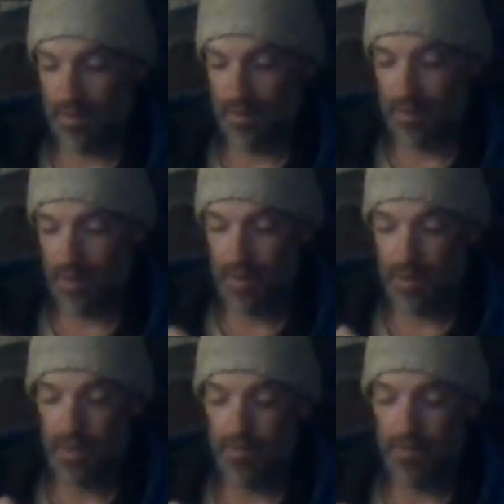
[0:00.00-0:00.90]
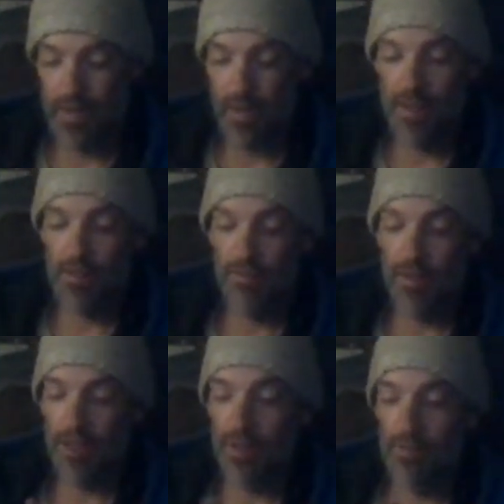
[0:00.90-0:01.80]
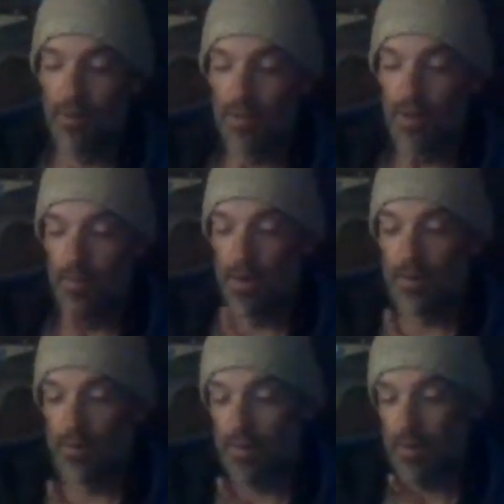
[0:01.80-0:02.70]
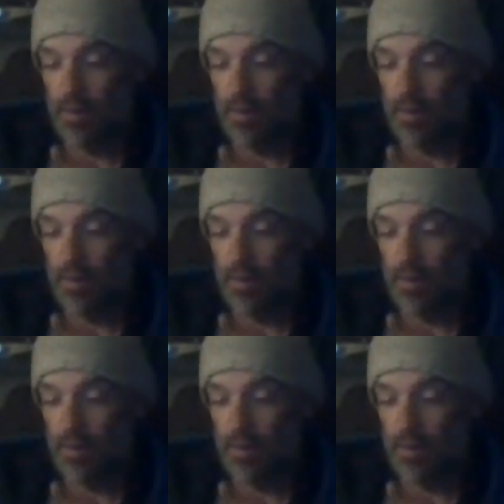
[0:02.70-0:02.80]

like it's out of a science fiction movie almost.